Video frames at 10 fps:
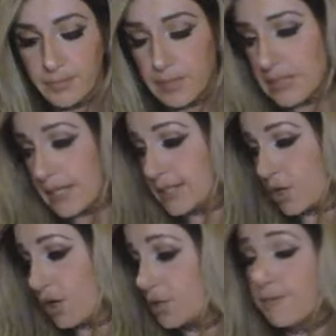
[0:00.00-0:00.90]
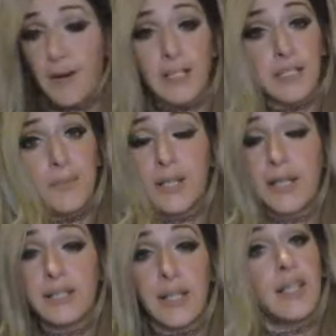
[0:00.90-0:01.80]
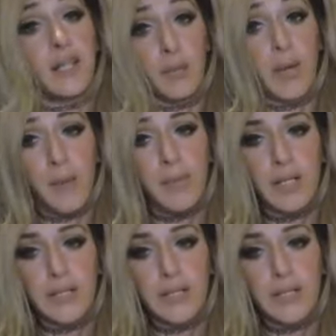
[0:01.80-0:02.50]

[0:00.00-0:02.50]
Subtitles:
Besides all the fucked up things that keep happening